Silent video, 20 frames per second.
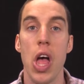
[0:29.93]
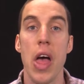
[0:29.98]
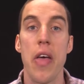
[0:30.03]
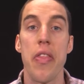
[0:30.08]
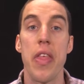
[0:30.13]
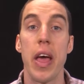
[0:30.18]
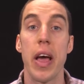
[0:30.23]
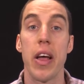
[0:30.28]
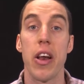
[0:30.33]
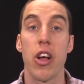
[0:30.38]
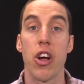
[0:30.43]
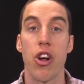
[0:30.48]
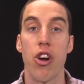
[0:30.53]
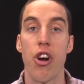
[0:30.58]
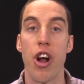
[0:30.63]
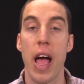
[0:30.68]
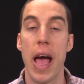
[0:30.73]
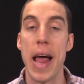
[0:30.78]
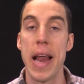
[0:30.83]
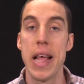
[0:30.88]
They can occur
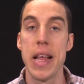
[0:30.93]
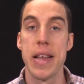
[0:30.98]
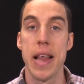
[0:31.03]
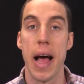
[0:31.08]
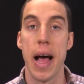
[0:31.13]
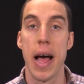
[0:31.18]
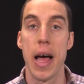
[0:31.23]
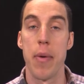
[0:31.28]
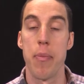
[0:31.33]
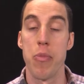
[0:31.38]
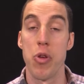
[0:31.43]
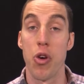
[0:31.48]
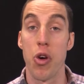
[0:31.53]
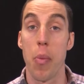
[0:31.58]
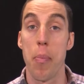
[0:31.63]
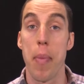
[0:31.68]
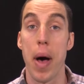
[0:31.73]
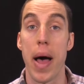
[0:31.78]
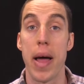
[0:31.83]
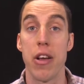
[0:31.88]
any time you
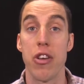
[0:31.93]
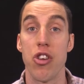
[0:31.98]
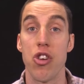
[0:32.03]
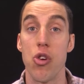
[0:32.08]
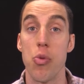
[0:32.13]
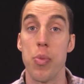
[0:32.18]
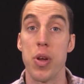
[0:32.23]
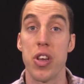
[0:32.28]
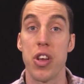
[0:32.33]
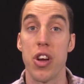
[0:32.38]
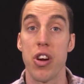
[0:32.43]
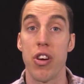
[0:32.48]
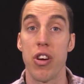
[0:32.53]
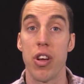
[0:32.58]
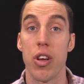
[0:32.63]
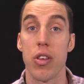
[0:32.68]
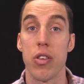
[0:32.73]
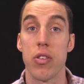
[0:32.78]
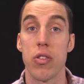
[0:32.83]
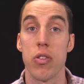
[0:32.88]
combine two
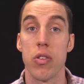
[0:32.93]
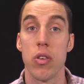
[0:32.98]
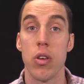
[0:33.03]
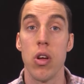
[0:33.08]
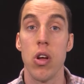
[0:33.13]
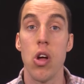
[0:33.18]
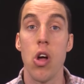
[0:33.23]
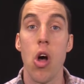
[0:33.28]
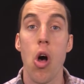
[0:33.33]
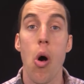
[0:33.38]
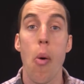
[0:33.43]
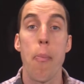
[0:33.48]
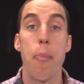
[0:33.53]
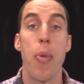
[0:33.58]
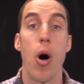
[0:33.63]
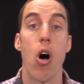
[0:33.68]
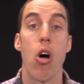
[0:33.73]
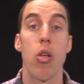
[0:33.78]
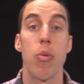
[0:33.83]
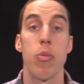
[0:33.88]
materials
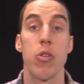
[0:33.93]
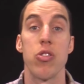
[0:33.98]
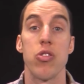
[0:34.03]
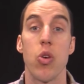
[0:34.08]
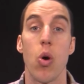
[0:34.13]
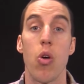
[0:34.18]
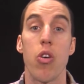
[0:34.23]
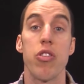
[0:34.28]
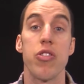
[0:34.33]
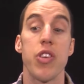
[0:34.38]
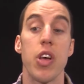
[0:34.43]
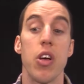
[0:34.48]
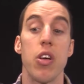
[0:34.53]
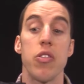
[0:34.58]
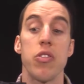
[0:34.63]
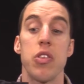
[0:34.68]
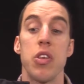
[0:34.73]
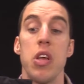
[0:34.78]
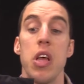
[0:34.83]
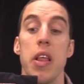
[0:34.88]
polymer solar
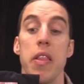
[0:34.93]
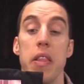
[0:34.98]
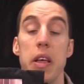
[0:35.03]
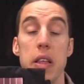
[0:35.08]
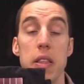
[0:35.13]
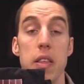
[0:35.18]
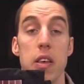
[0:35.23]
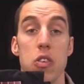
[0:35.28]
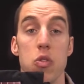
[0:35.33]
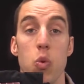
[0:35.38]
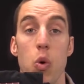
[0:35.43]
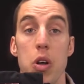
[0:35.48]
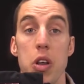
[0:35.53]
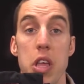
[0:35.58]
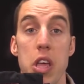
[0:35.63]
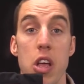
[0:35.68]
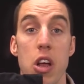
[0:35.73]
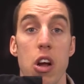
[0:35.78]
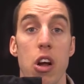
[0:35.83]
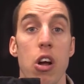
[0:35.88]
cells, like this one
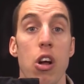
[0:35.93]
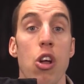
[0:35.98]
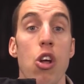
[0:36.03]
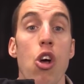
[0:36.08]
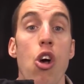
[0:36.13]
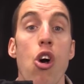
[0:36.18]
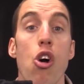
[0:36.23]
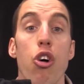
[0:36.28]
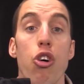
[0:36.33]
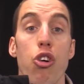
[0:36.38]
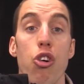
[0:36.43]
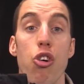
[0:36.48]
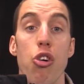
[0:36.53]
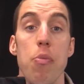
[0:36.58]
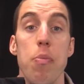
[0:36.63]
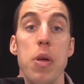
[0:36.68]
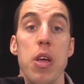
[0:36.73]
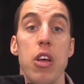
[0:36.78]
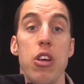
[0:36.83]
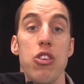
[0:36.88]
here, could
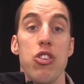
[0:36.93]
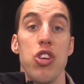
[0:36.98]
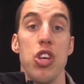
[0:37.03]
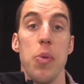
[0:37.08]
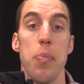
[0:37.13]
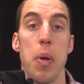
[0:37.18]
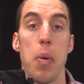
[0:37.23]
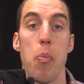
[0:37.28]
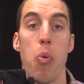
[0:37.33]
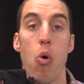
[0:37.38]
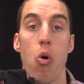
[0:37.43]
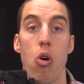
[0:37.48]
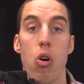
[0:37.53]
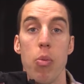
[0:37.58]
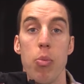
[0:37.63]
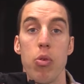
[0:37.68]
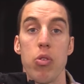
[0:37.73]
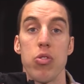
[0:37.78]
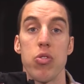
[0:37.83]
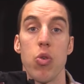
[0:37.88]
be a cheap
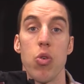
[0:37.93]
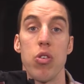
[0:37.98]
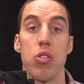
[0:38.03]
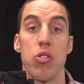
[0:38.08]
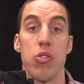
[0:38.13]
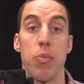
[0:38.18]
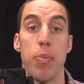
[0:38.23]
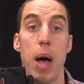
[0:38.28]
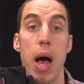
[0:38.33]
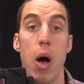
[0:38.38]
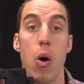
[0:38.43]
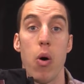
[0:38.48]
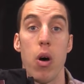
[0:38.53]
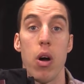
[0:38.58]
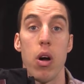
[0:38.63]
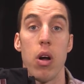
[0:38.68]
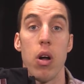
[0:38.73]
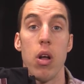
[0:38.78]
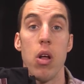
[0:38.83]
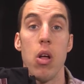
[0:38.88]
importable source of power,